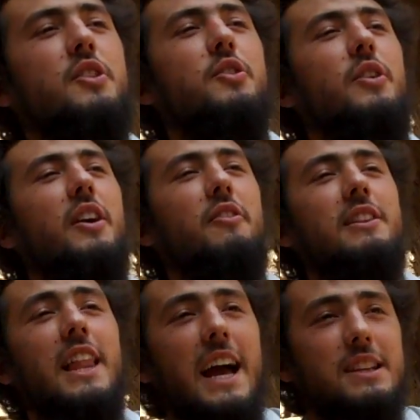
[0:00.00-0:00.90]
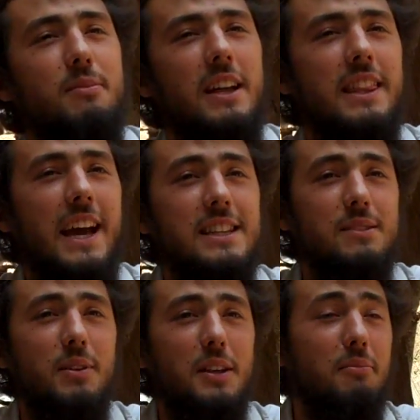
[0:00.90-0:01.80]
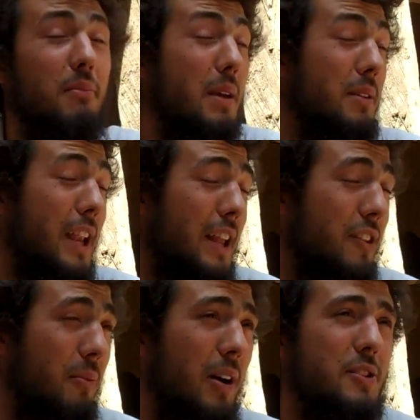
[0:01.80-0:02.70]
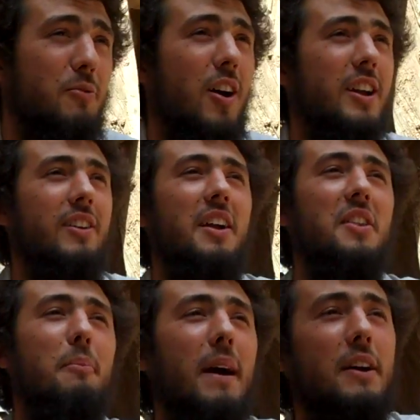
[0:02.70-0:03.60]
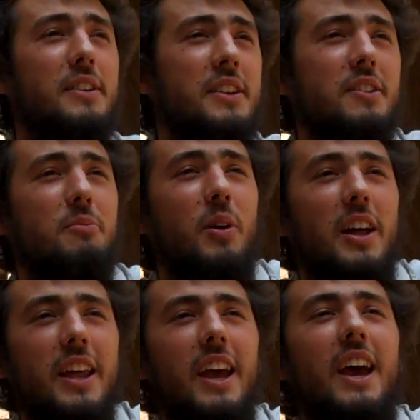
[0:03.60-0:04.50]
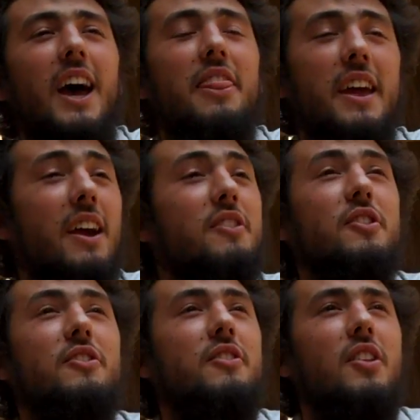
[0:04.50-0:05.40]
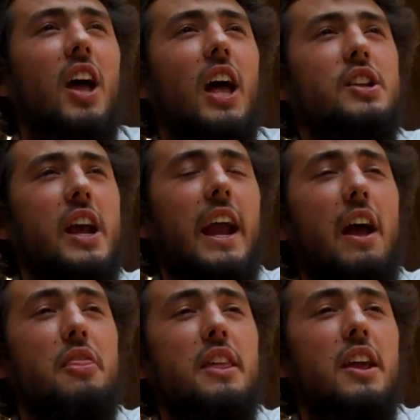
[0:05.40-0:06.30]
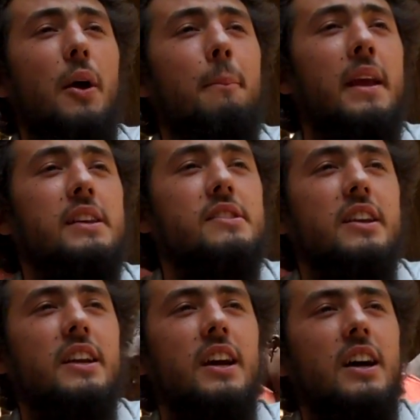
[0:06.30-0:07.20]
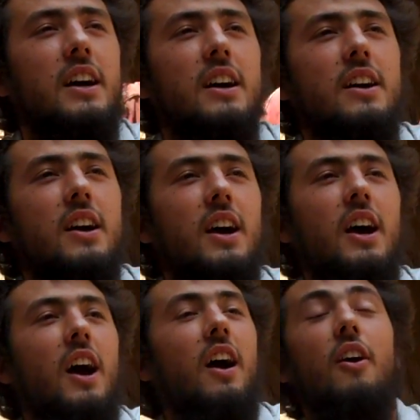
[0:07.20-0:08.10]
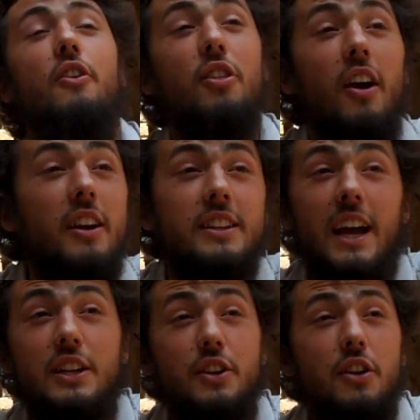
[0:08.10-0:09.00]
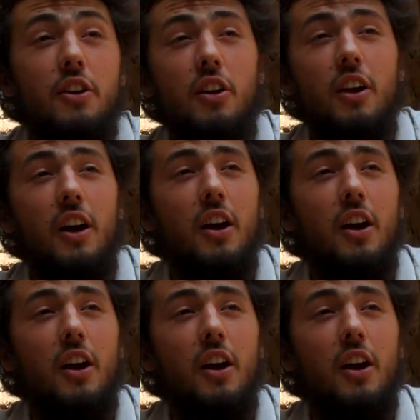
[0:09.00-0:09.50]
to relax my legs a bit, maybe not so much walking around in the mountains, but there just check out the amazing earth architecture